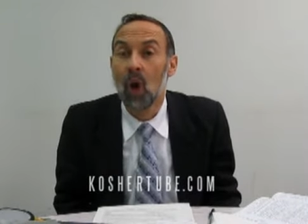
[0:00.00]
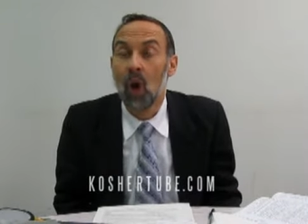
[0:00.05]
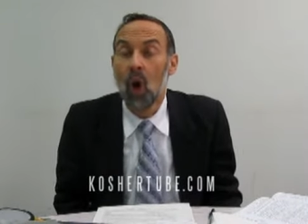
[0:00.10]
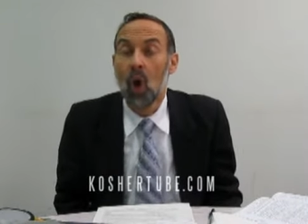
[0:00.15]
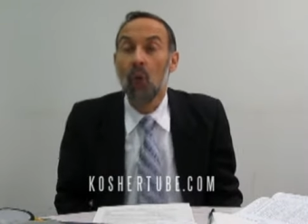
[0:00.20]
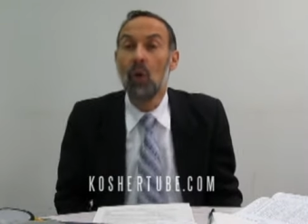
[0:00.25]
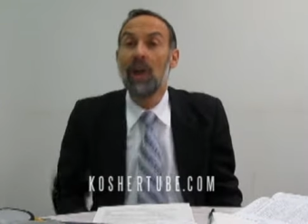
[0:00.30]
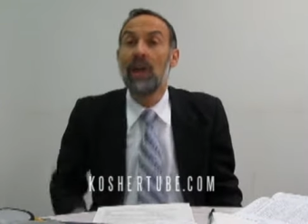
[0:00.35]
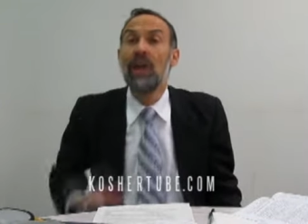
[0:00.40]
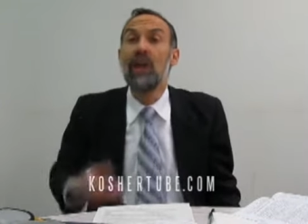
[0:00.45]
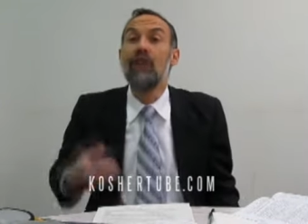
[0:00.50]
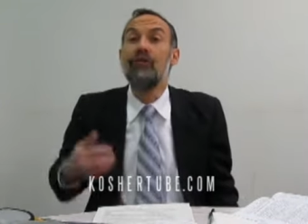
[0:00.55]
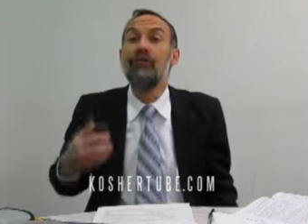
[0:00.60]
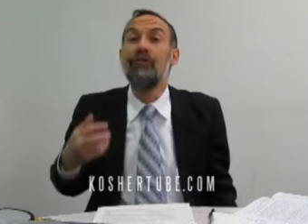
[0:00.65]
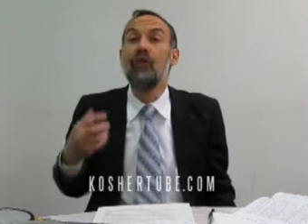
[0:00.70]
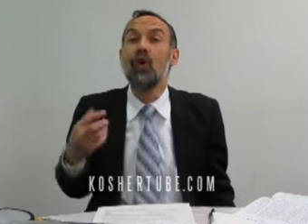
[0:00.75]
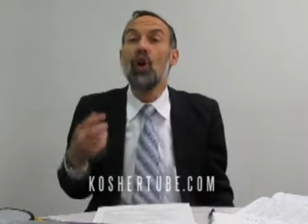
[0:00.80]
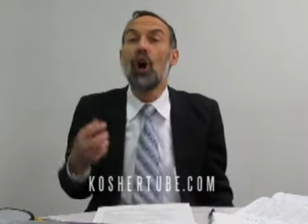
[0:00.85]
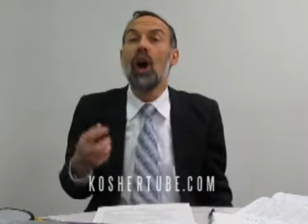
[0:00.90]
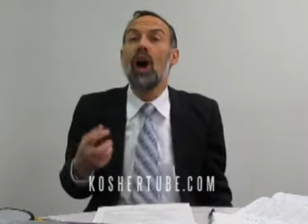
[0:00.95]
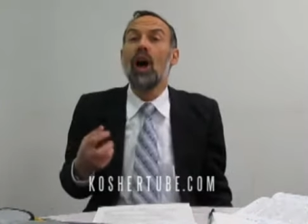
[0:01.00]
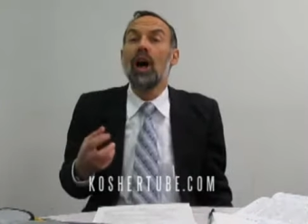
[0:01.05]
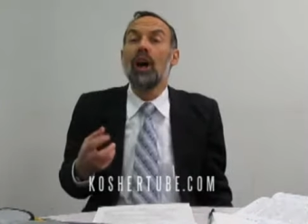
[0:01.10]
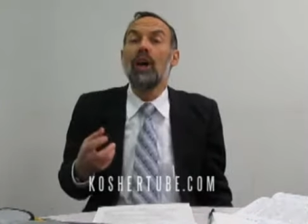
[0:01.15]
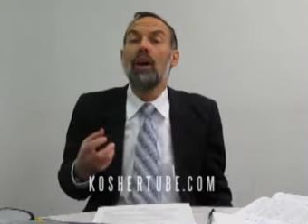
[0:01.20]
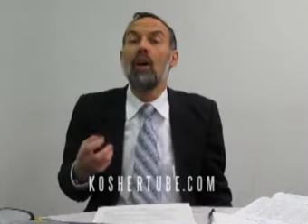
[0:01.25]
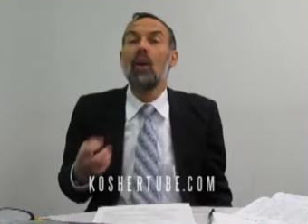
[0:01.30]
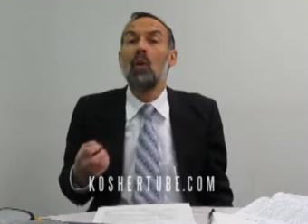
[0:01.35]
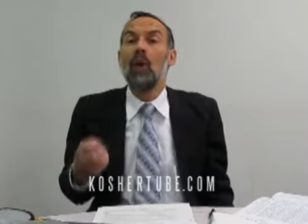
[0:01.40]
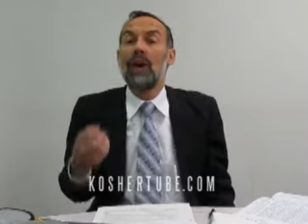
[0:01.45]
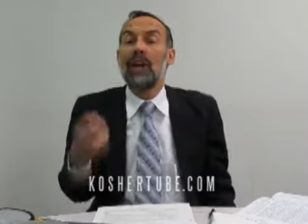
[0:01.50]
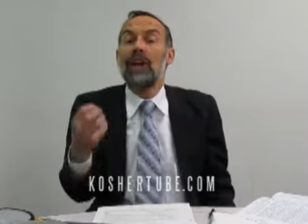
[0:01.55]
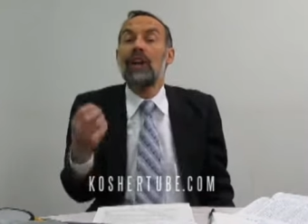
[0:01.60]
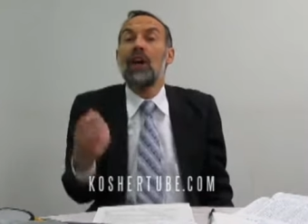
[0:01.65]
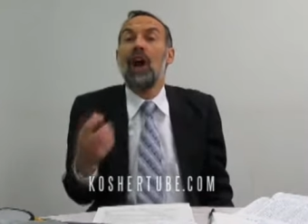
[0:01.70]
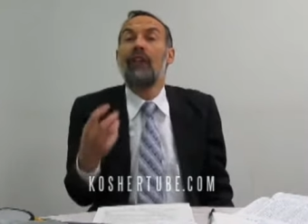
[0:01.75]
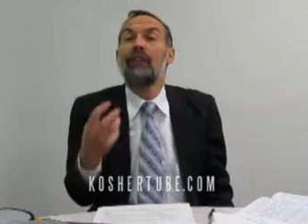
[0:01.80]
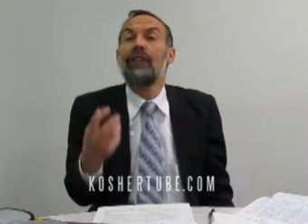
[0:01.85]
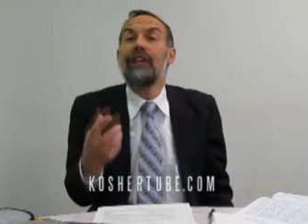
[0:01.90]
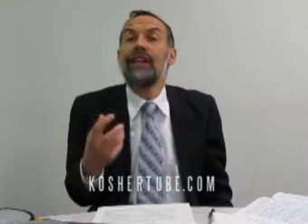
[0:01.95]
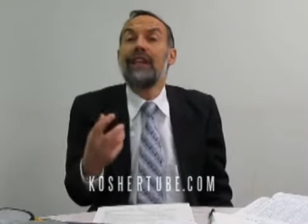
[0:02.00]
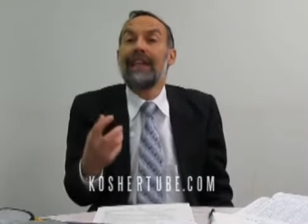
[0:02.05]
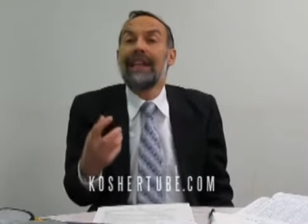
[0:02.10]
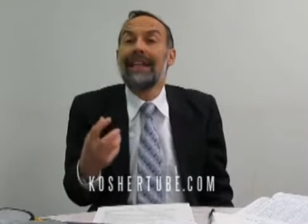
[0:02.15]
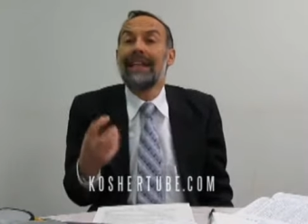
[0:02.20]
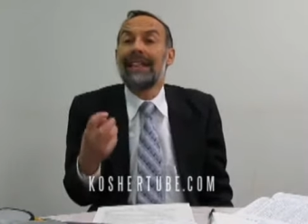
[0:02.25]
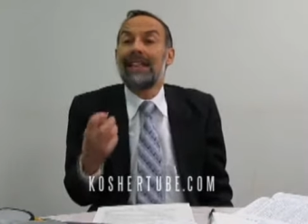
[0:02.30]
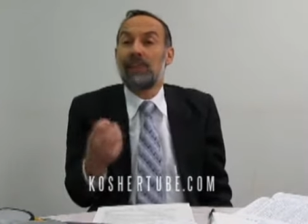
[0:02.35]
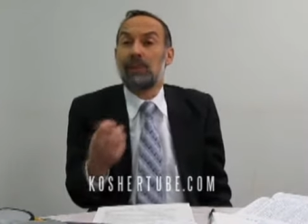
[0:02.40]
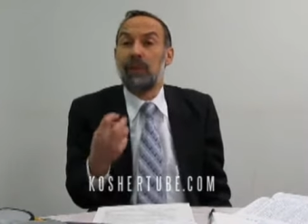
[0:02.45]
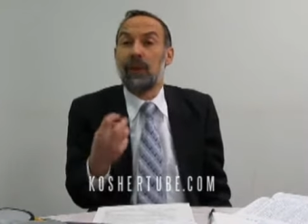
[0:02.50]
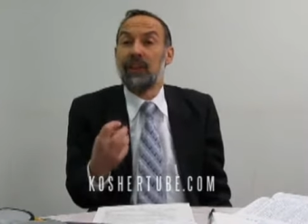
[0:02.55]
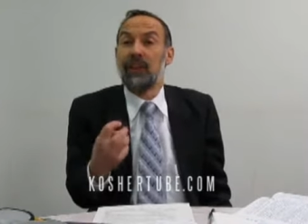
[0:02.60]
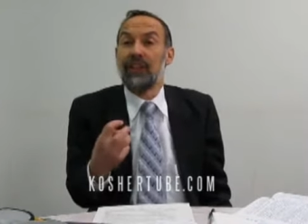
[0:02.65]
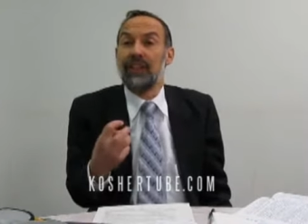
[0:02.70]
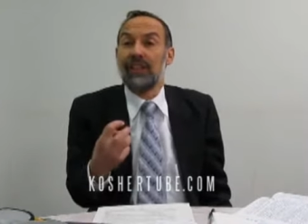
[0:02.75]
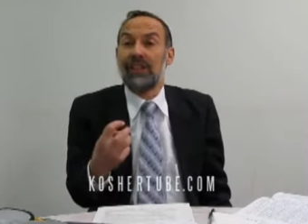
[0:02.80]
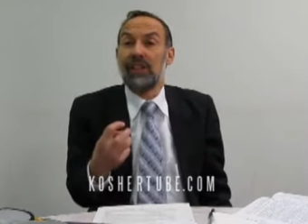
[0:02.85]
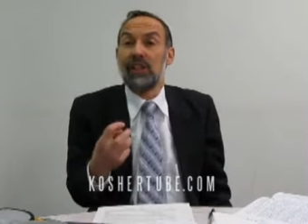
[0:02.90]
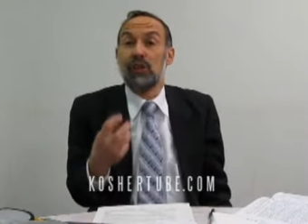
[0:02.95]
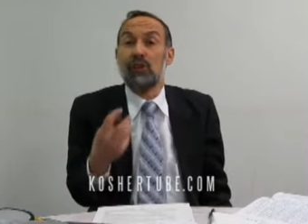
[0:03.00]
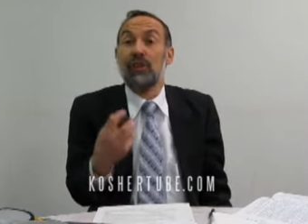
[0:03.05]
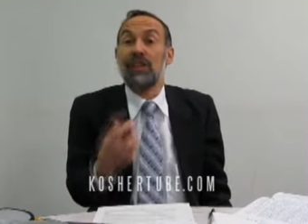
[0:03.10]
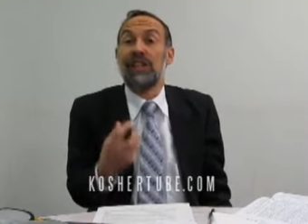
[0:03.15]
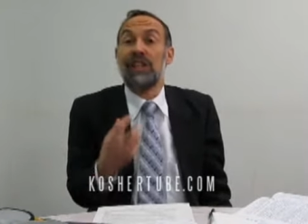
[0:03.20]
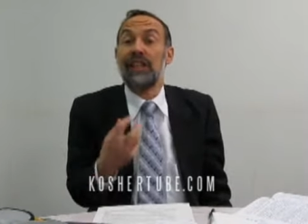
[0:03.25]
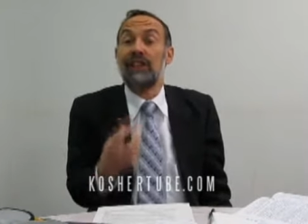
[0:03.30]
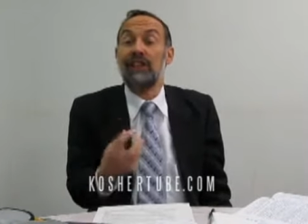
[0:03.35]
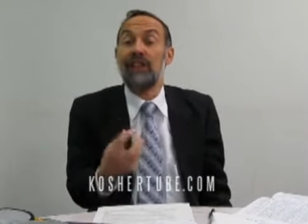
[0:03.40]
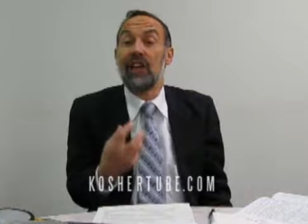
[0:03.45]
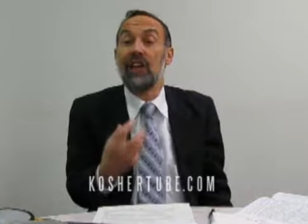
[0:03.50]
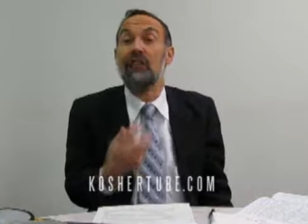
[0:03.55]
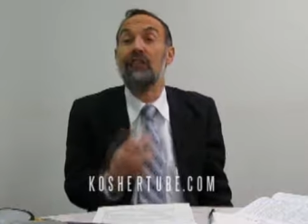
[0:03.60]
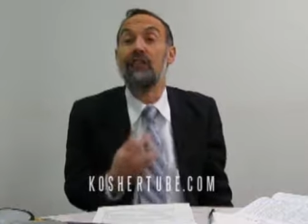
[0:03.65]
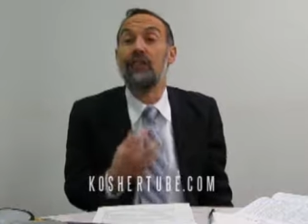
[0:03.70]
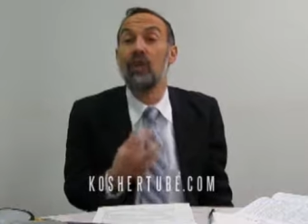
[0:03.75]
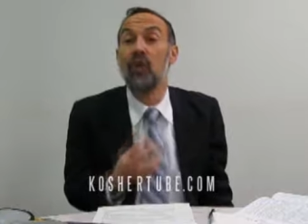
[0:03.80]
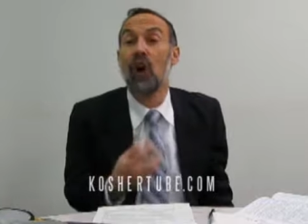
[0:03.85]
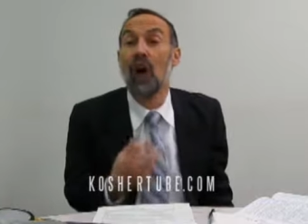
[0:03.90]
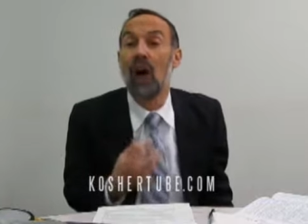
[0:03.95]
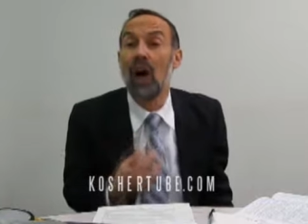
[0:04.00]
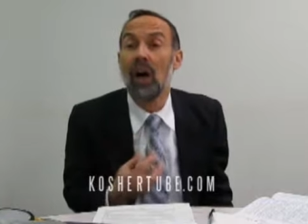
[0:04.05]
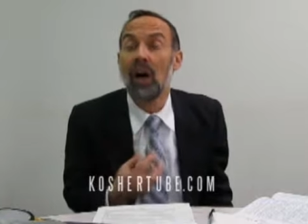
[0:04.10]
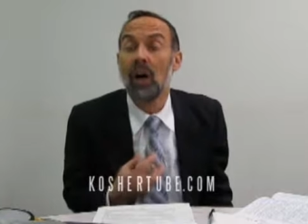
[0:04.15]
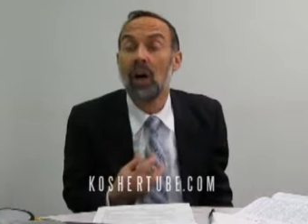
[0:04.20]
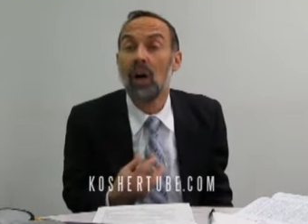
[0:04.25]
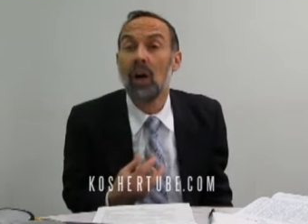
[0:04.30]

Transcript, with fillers: When a nevuah, when a Navi experiences, receives a nevuah,